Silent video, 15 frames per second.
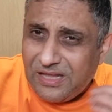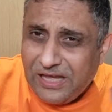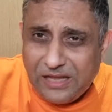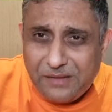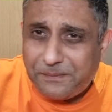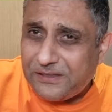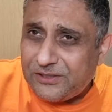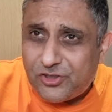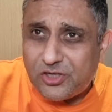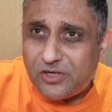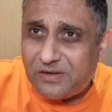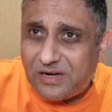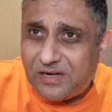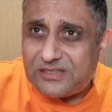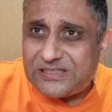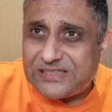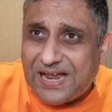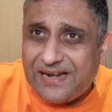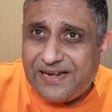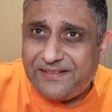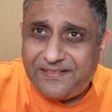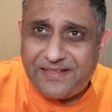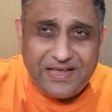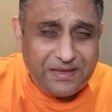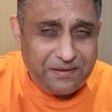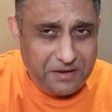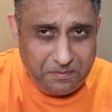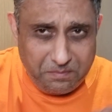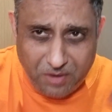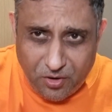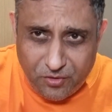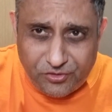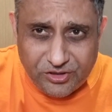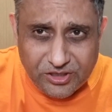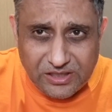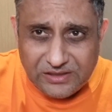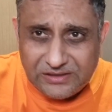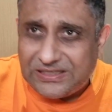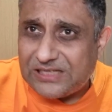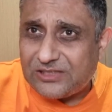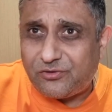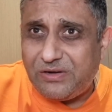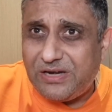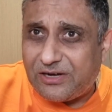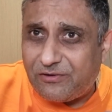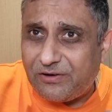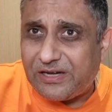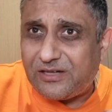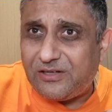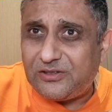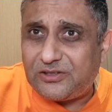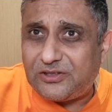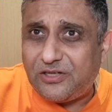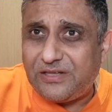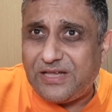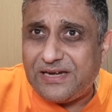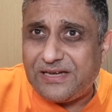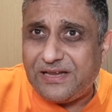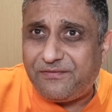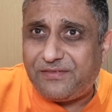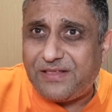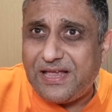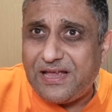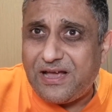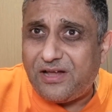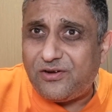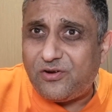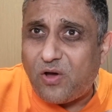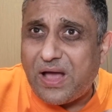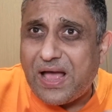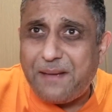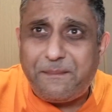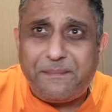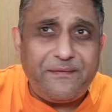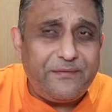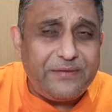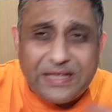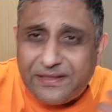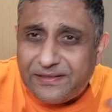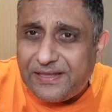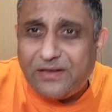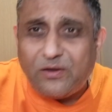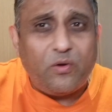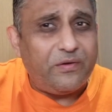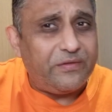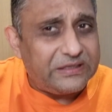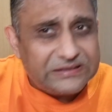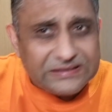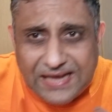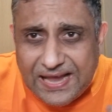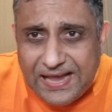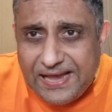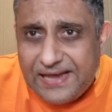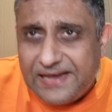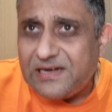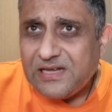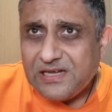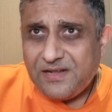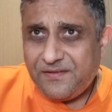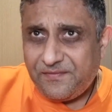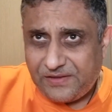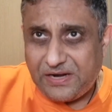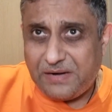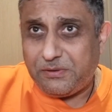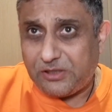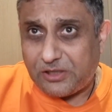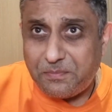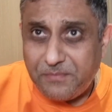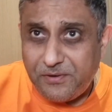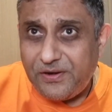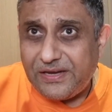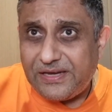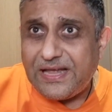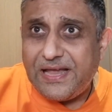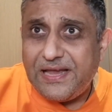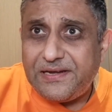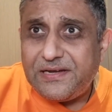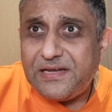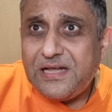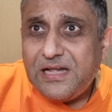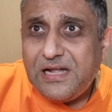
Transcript: Helping children understanding their emotions, that's really critical, so that if they are not happy with anything or they're sad, they're able to communicate.